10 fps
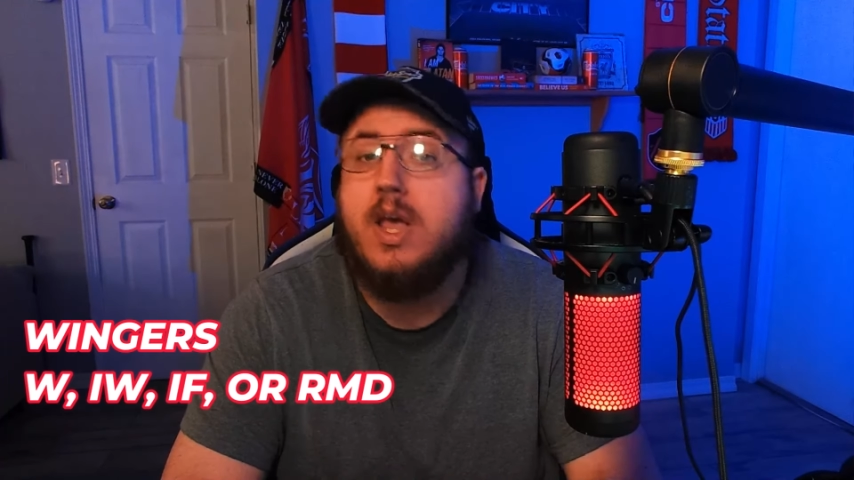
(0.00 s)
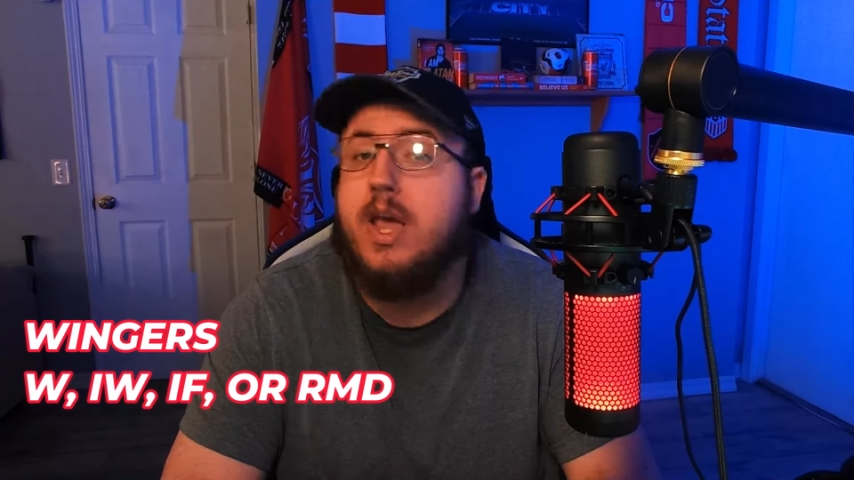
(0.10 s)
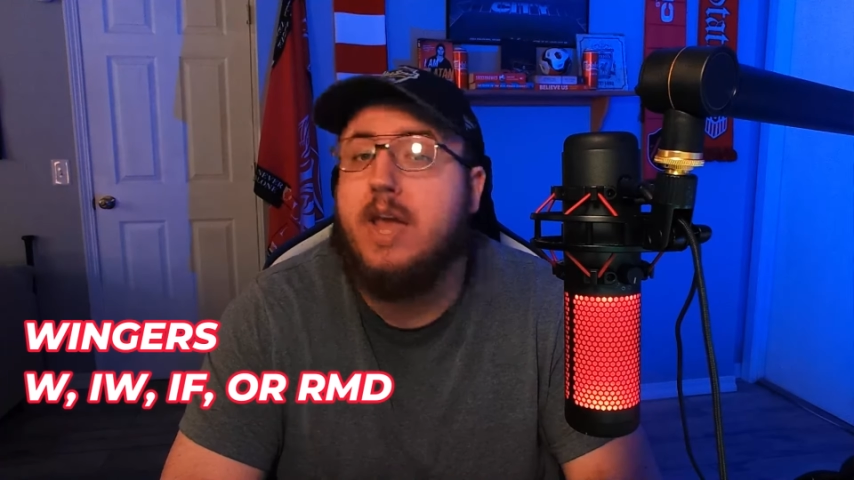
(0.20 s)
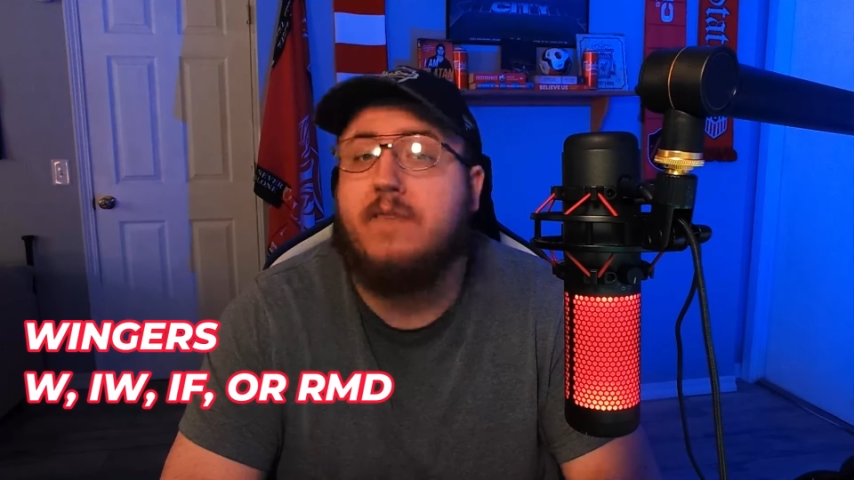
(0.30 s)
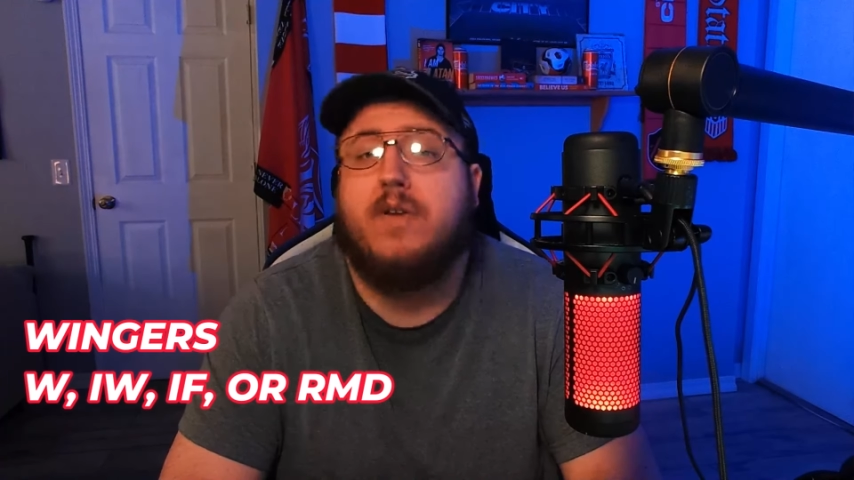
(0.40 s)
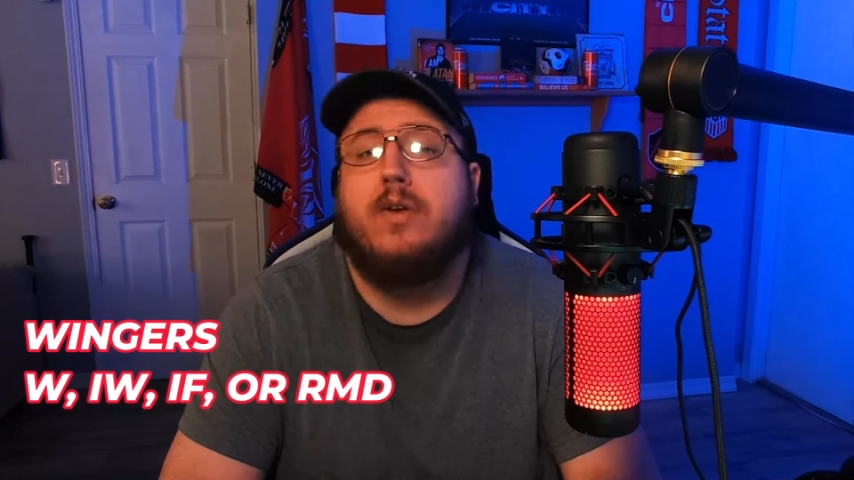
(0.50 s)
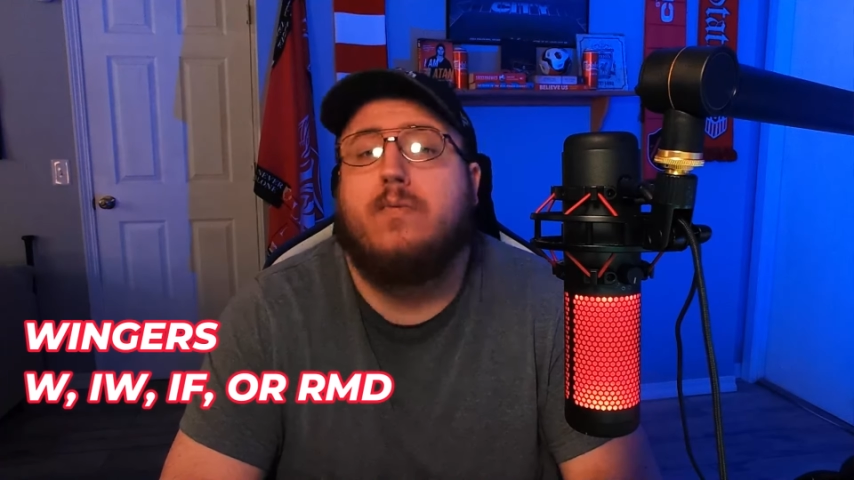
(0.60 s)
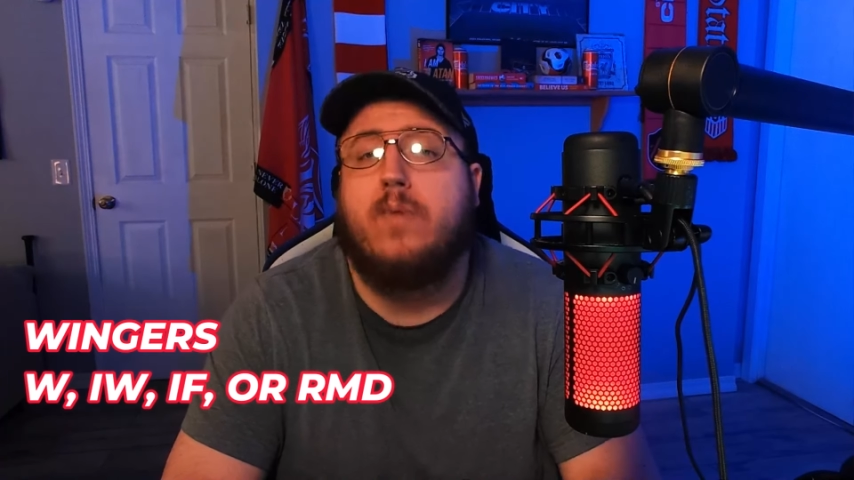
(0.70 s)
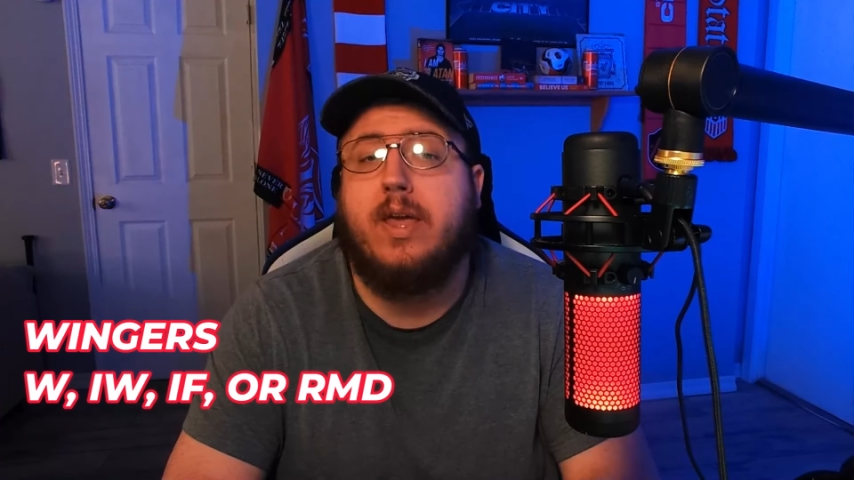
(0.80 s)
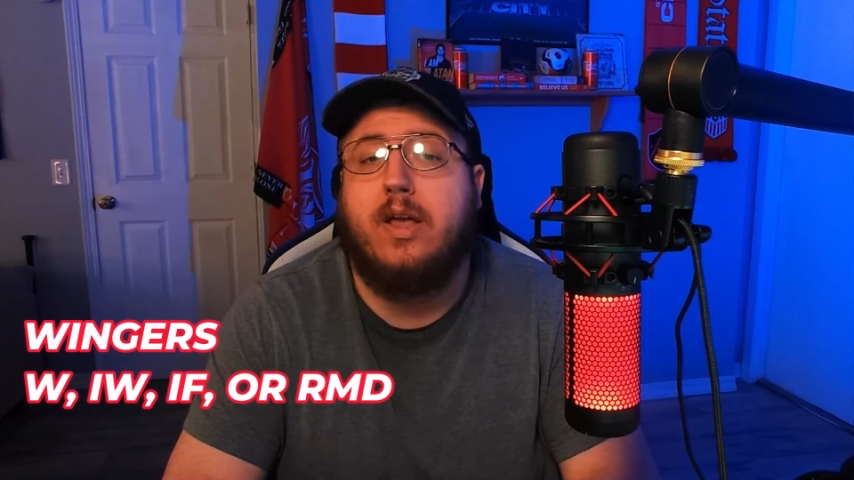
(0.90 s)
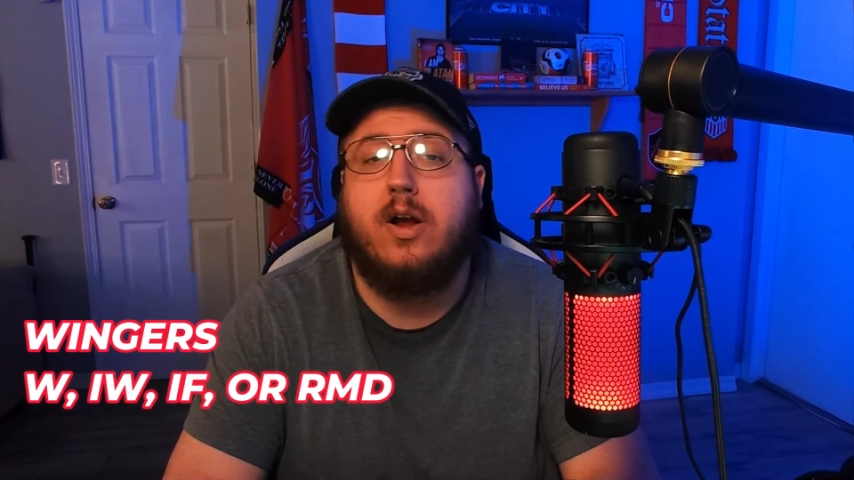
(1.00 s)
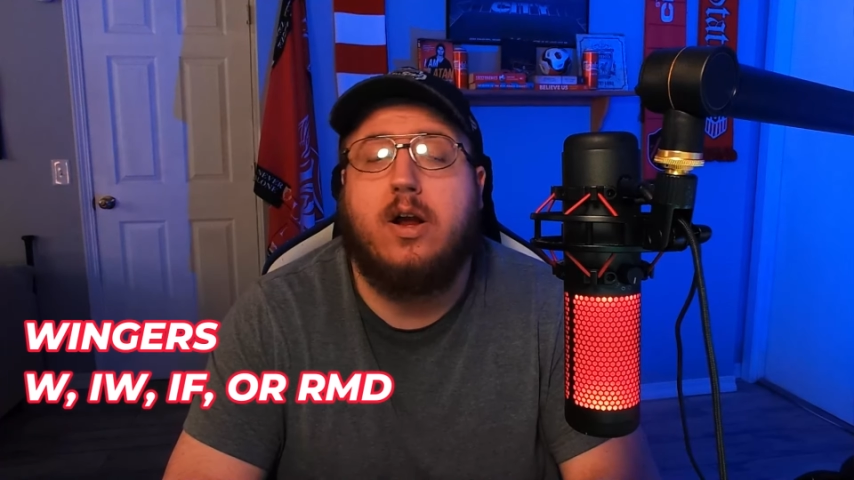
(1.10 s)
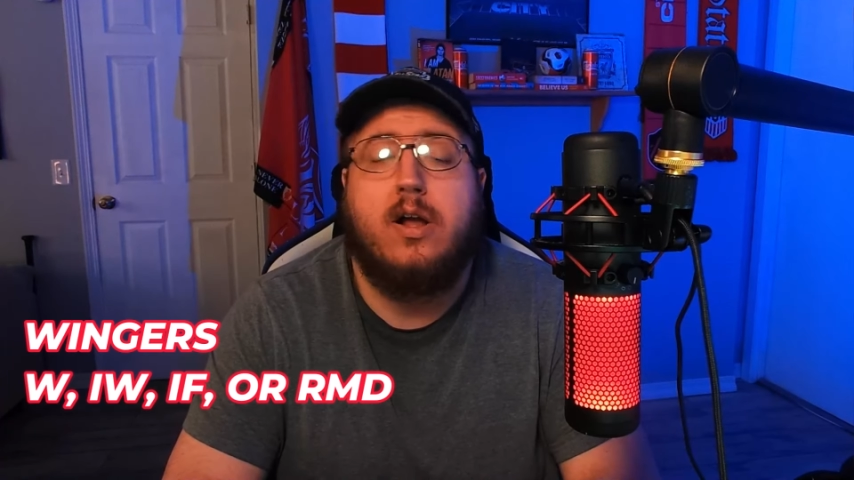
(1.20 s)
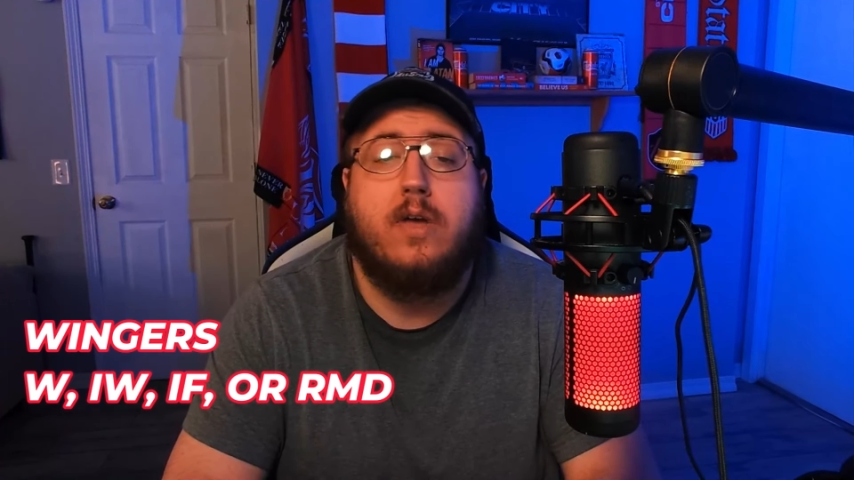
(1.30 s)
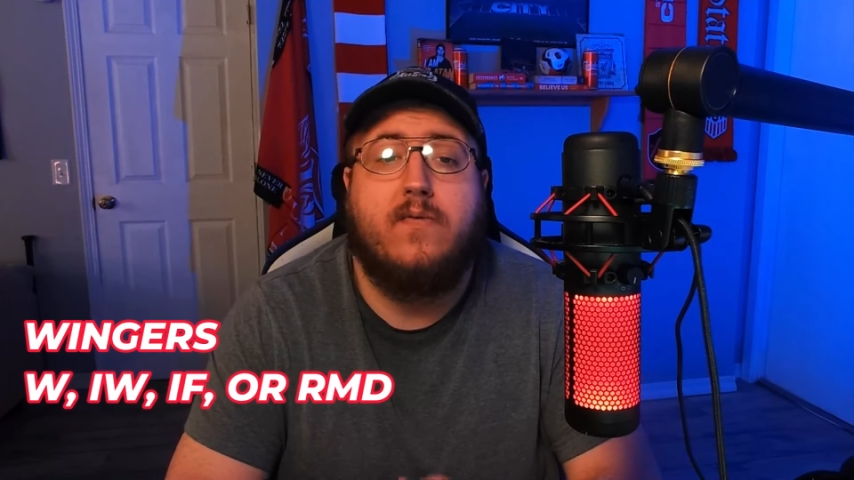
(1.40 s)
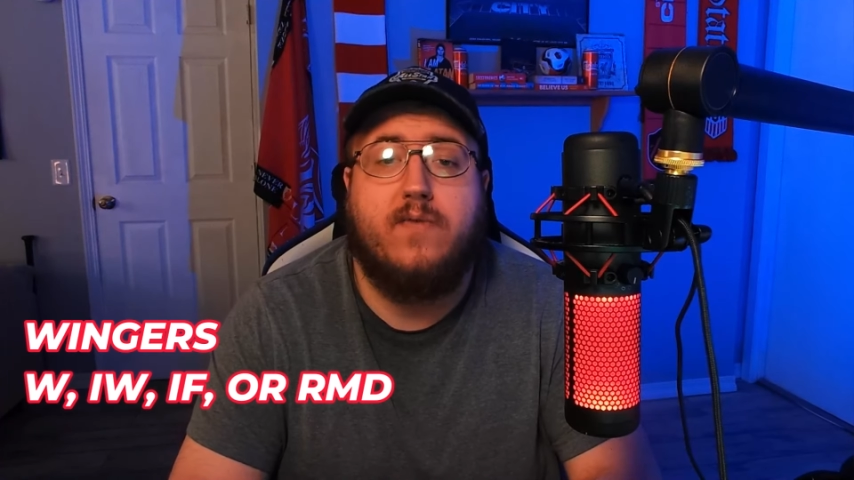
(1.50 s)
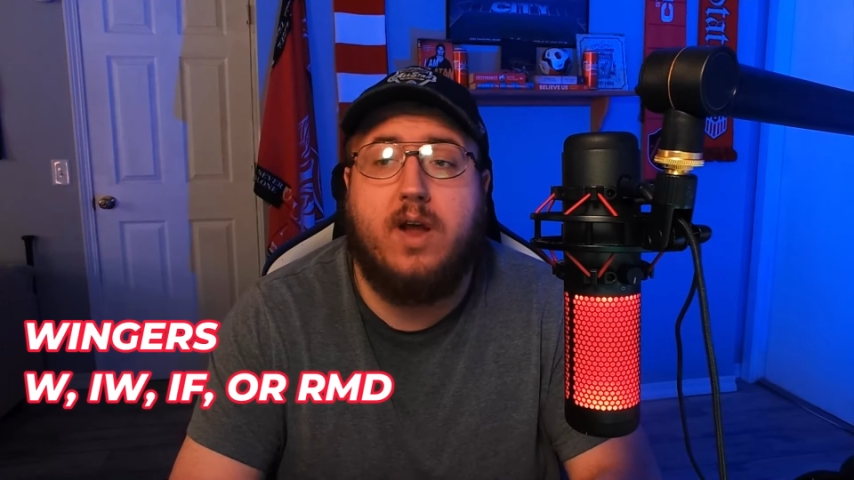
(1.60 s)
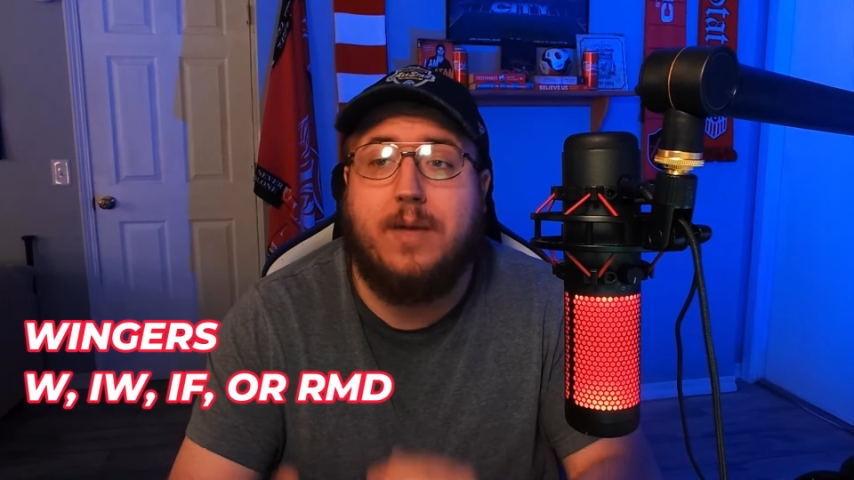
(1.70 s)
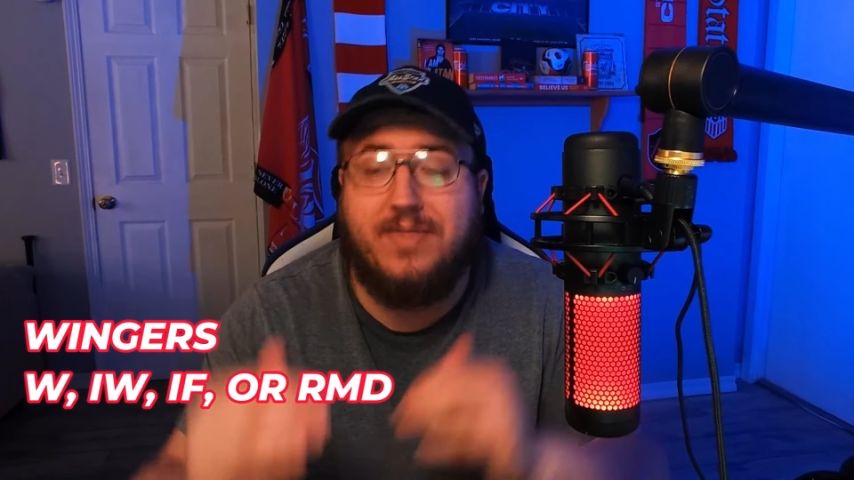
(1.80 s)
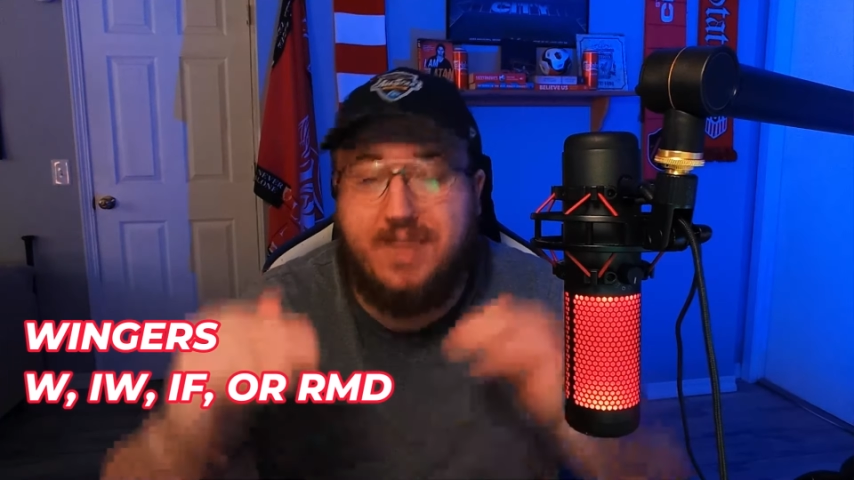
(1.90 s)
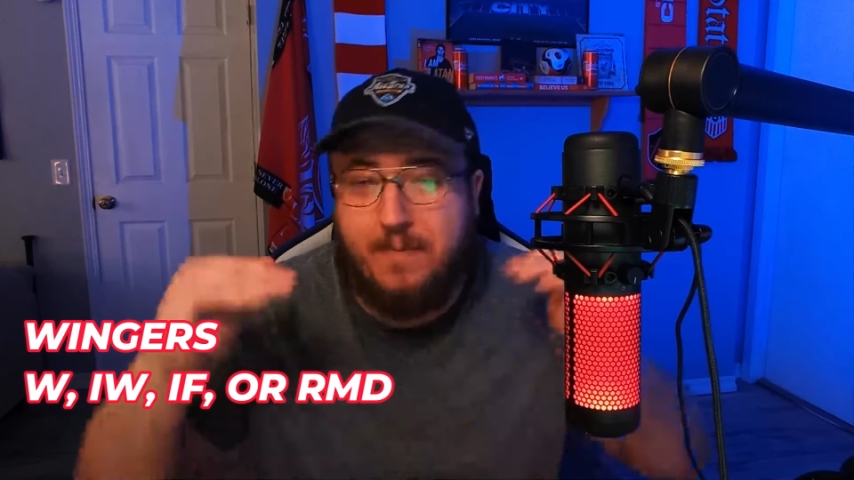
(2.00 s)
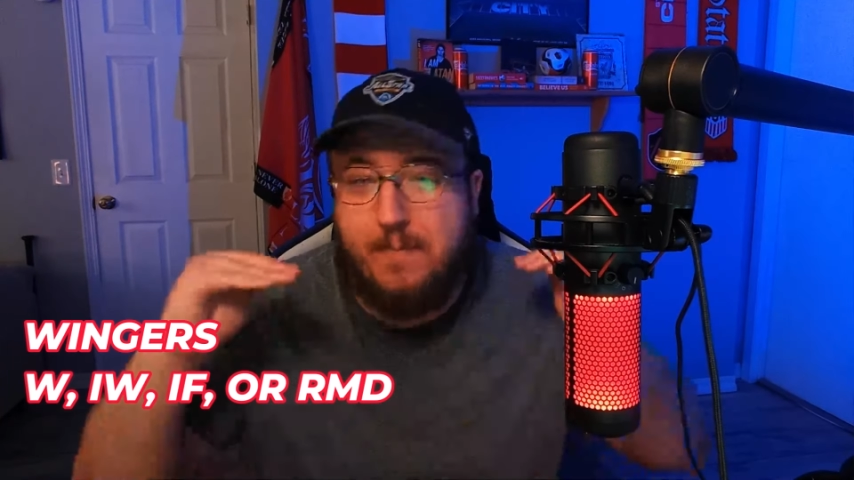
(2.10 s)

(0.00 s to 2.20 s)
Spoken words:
Inverted winger from the